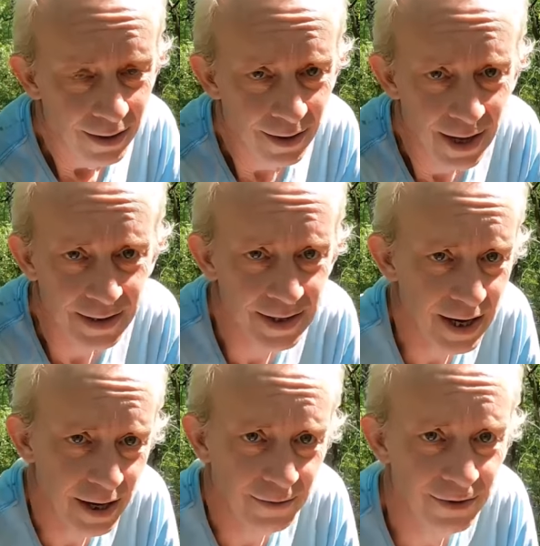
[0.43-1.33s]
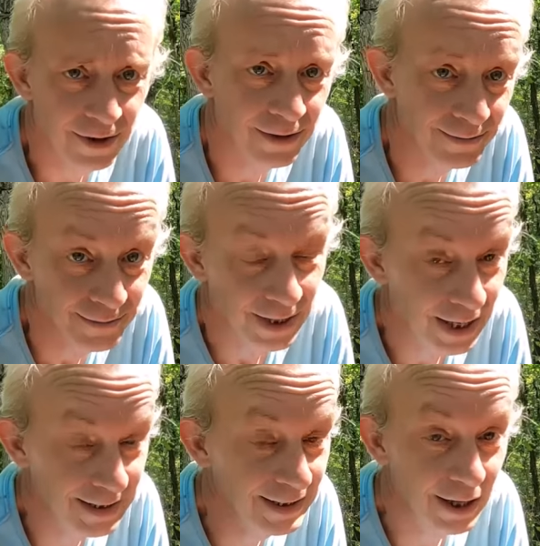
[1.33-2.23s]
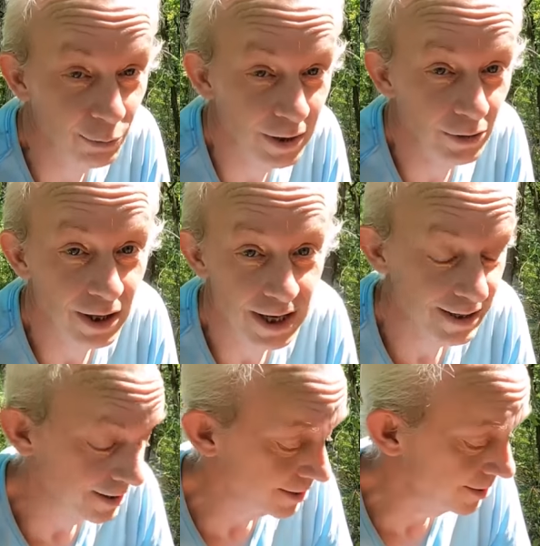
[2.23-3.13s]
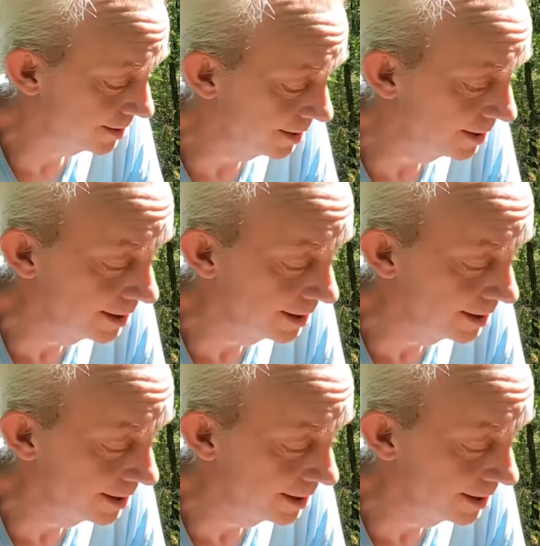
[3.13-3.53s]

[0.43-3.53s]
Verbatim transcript: The ATF, I did not realize this,